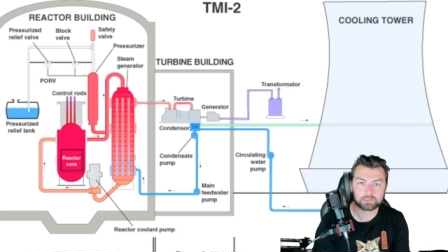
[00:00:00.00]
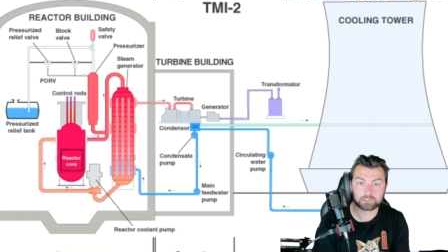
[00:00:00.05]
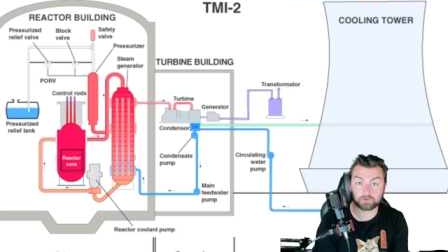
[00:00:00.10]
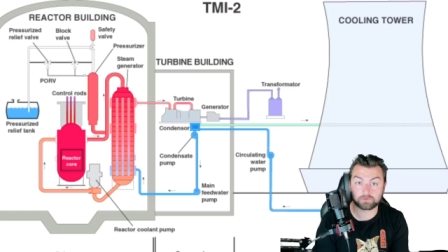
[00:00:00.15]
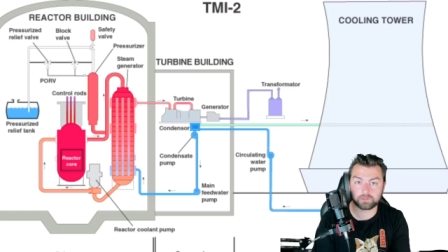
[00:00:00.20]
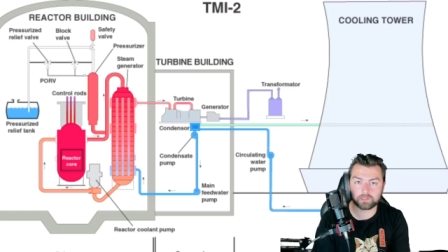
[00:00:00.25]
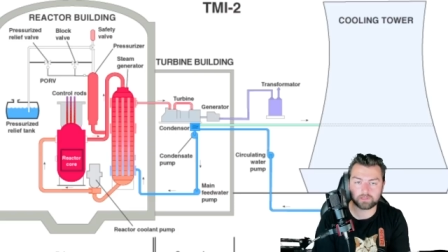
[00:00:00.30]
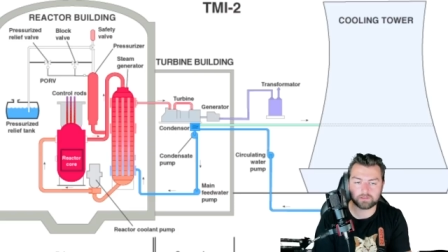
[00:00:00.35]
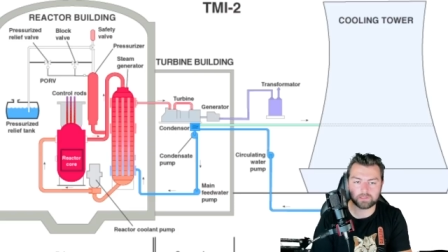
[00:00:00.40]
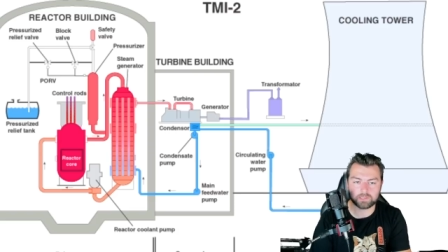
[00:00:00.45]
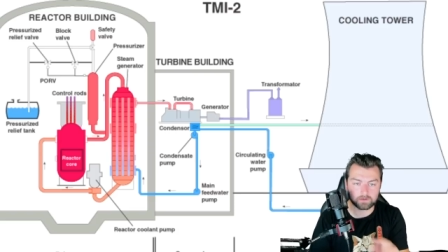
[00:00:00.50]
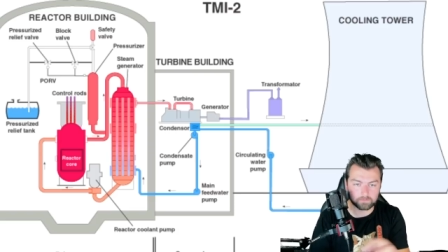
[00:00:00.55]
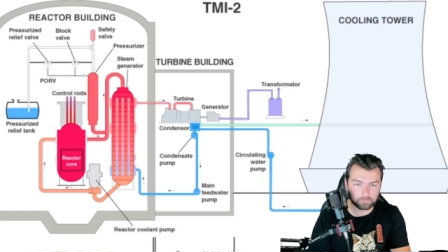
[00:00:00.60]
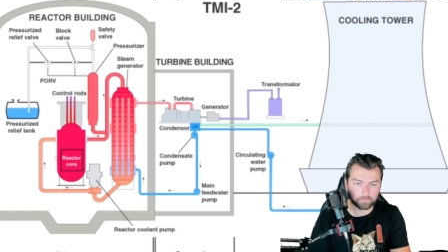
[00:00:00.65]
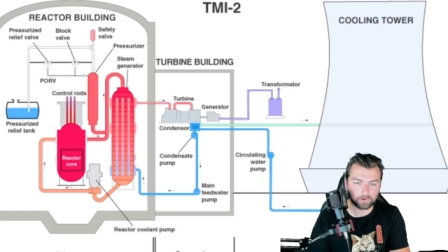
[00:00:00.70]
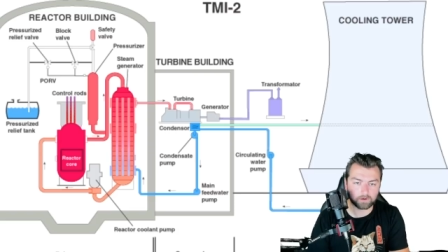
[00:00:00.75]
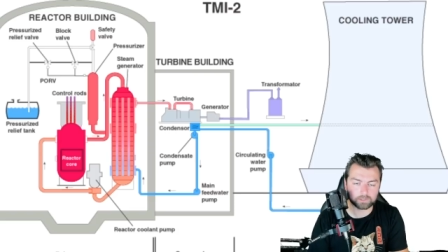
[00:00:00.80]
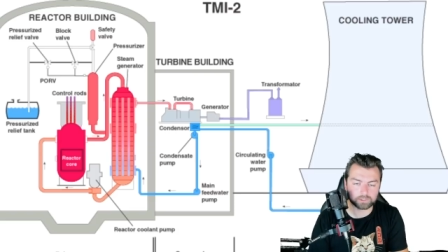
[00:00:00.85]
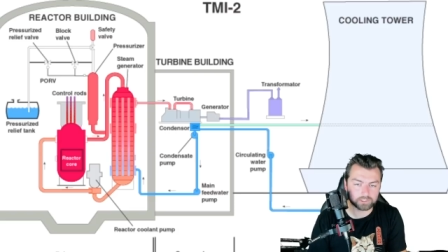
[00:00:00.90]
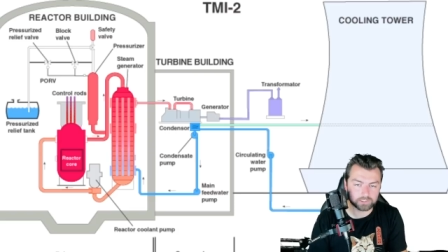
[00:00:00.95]
So then the
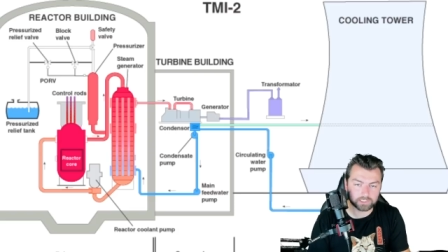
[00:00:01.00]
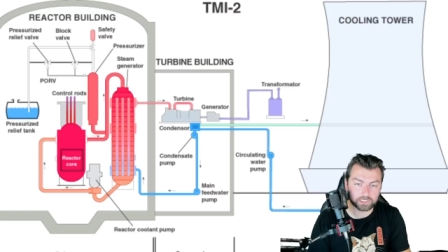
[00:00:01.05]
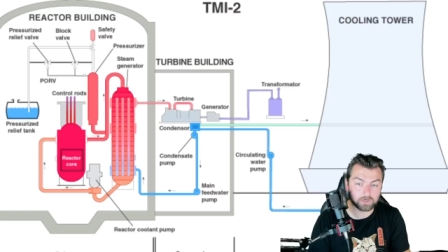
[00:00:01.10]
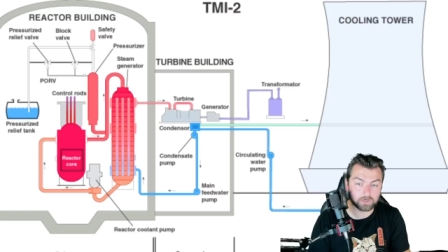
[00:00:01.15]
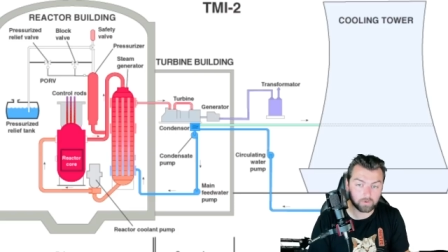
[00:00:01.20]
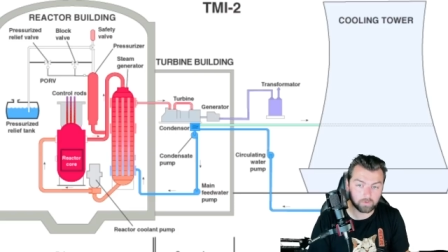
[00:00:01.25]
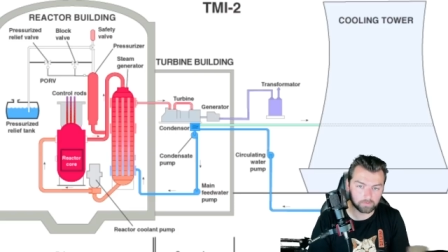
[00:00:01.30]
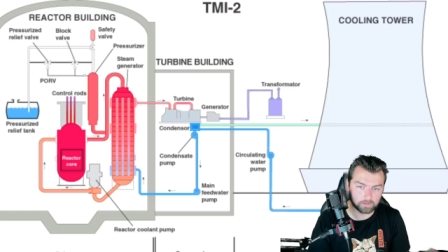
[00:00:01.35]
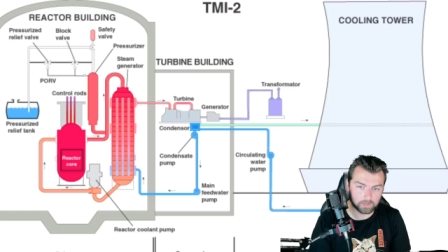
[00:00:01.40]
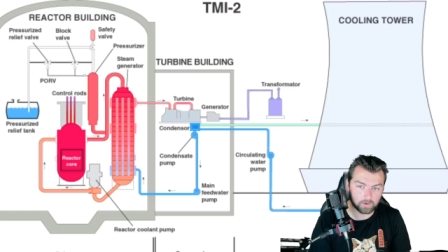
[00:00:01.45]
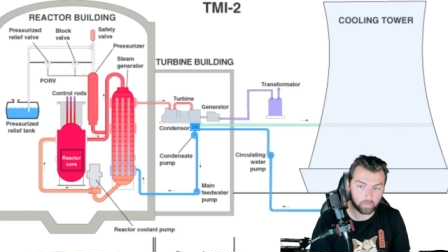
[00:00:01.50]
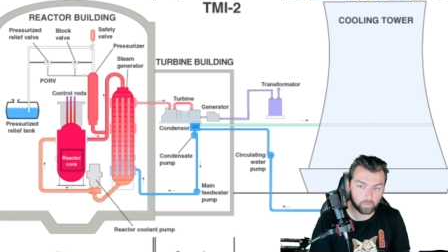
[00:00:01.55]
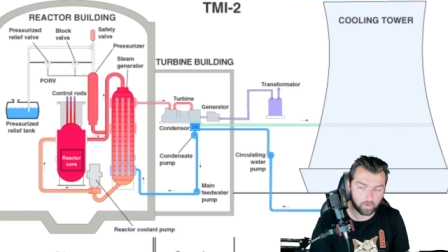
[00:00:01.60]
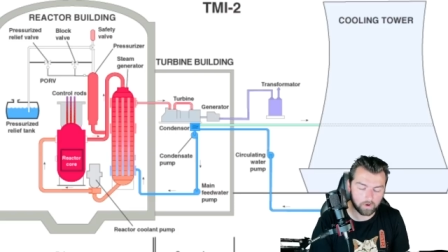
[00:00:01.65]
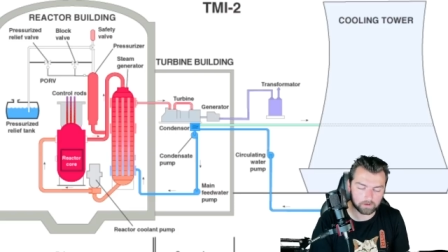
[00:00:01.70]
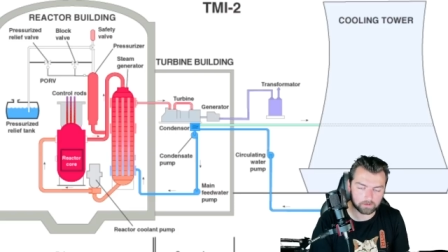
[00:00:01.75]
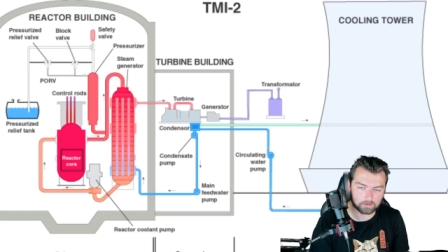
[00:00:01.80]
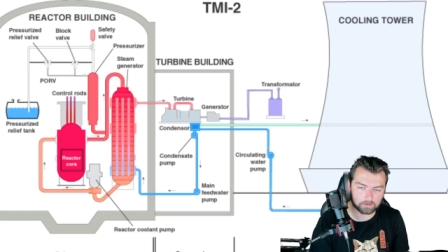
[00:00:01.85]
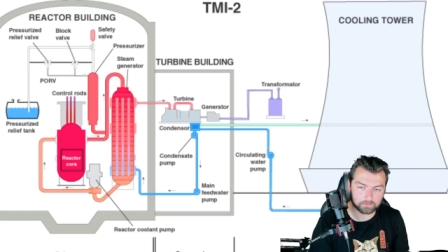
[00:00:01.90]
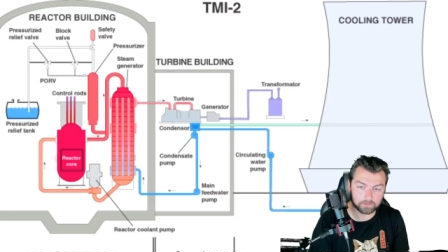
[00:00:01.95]
emergency cooling
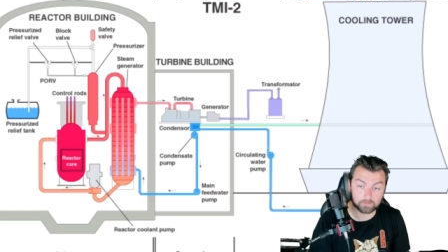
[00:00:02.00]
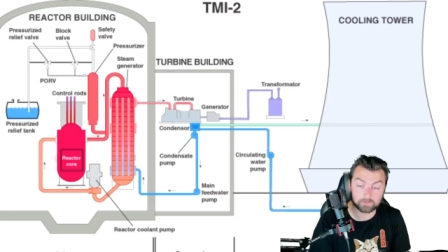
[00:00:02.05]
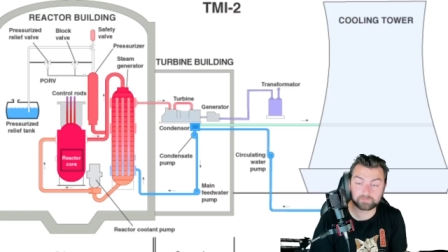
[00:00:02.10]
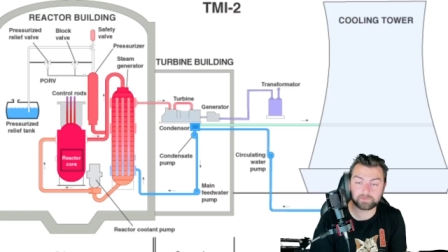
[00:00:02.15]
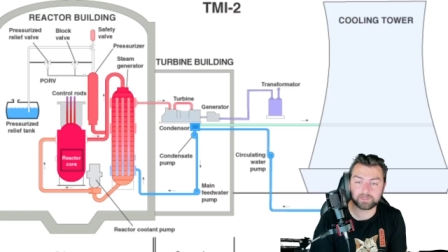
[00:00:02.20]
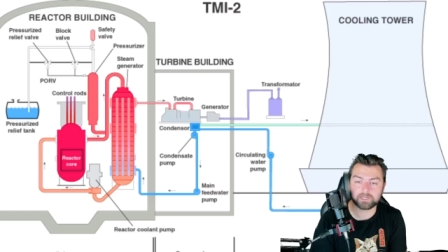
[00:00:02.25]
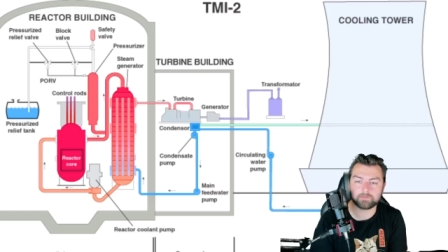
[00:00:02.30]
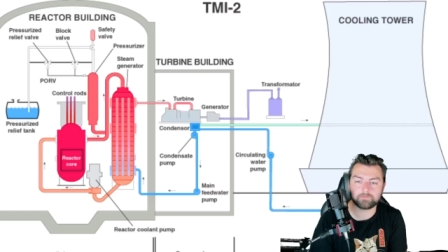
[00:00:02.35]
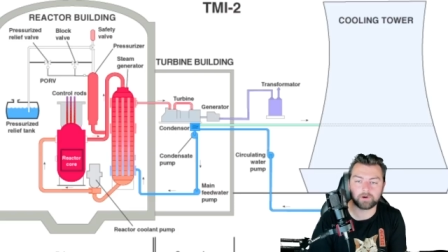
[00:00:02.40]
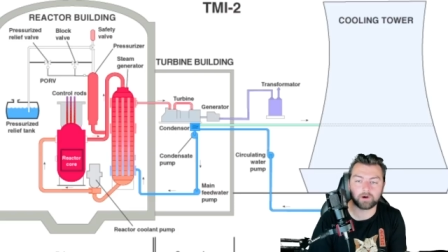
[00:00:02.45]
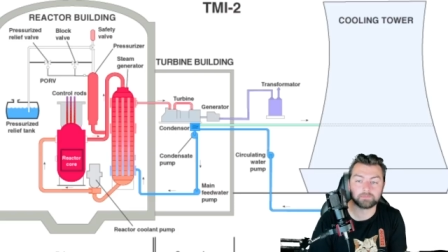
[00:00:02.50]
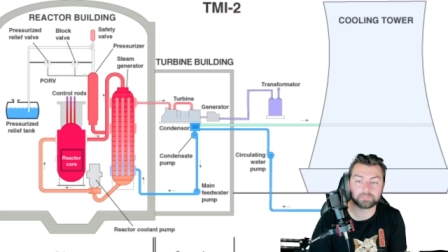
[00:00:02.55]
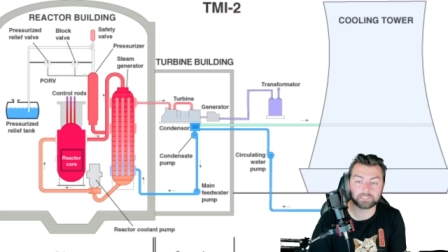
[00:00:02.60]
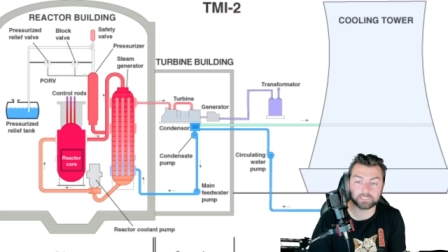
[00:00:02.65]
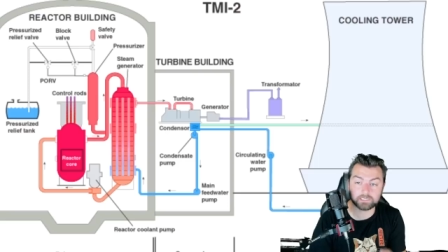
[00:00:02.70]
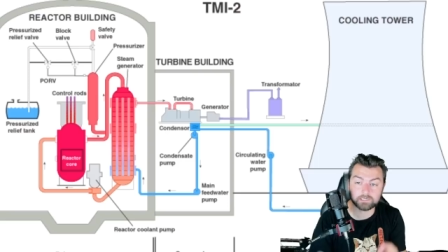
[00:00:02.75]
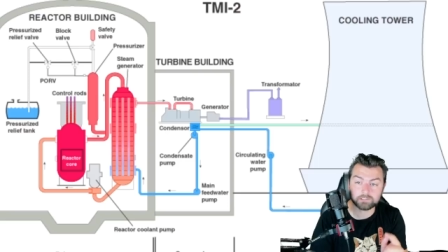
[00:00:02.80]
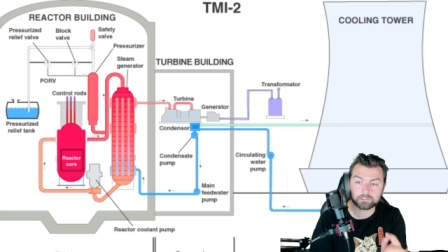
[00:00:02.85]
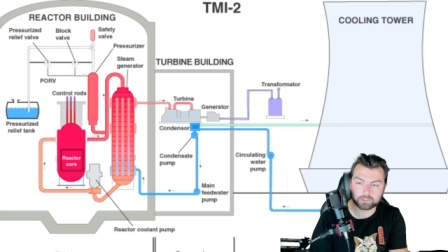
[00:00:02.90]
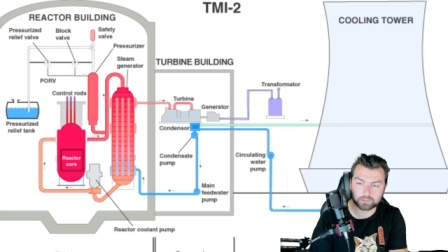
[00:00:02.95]
water that was being pumped
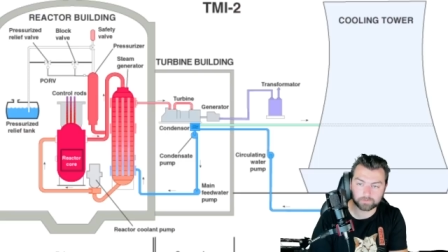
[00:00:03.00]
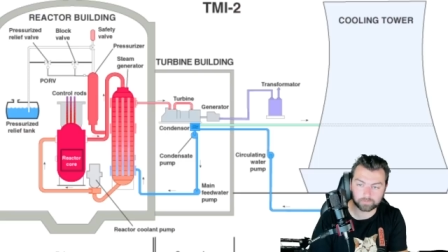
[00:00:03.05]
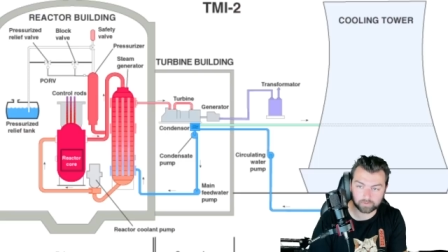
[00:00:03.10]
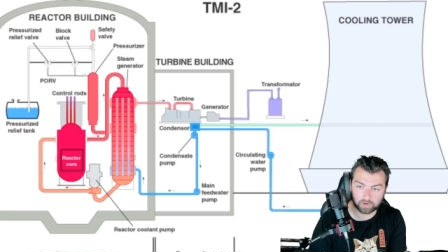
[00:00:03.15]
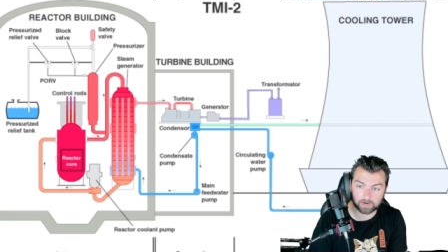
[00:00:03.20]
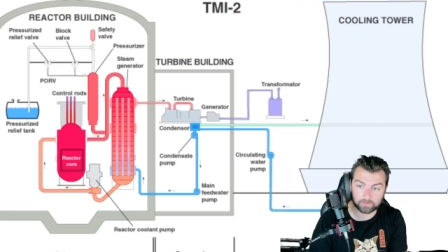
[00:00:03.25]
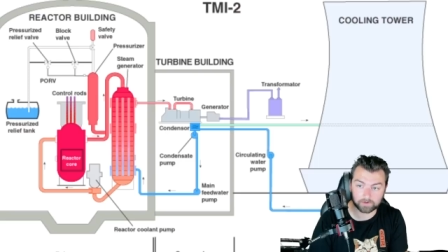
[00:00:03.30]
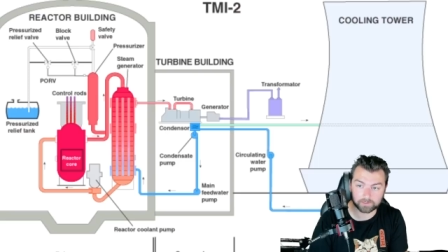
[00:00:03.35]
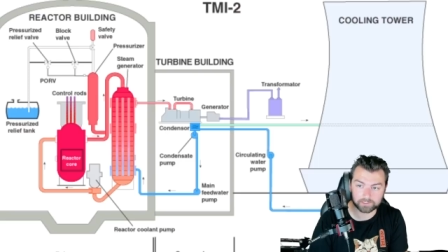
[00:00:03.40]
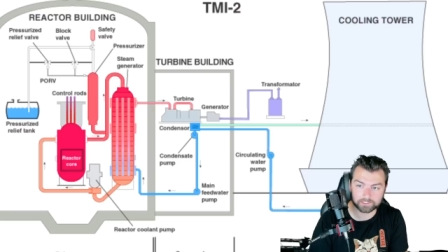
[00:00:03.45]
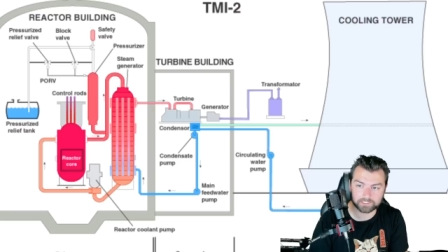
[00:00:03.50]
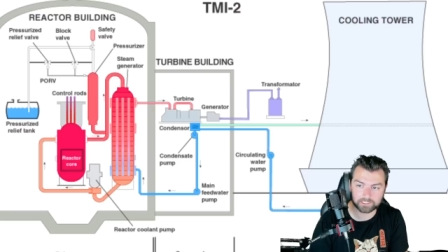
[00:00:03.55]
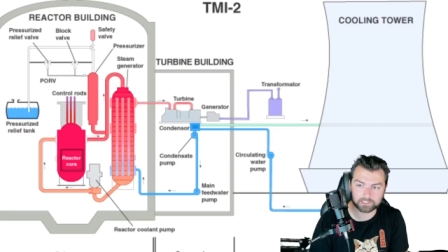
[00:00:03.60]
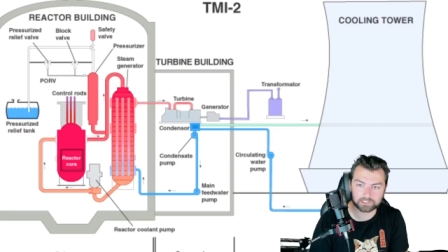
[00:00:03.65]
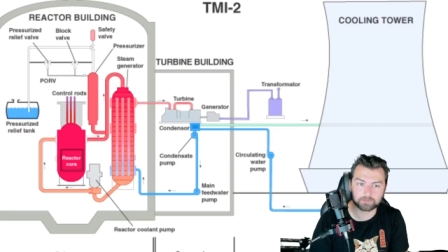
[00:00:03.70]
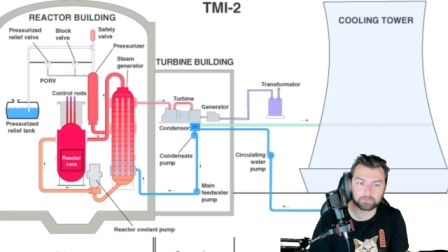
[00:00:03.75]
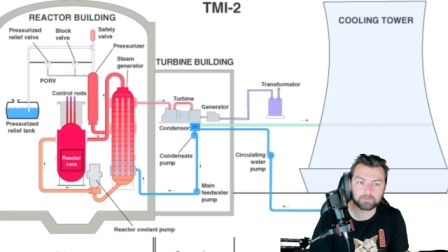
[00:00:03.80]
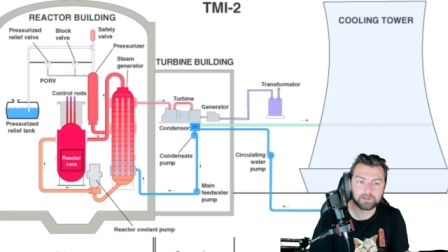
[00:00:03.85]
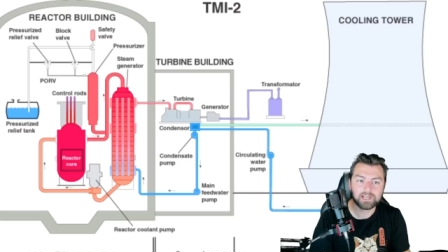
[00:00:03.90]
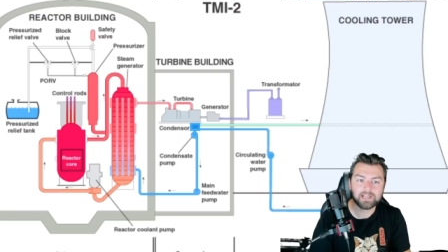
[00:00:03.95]
into the primary
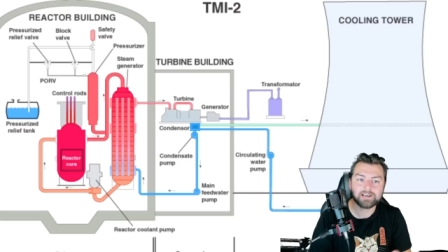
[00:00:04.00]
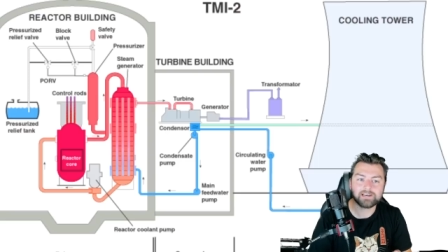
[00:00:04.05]
system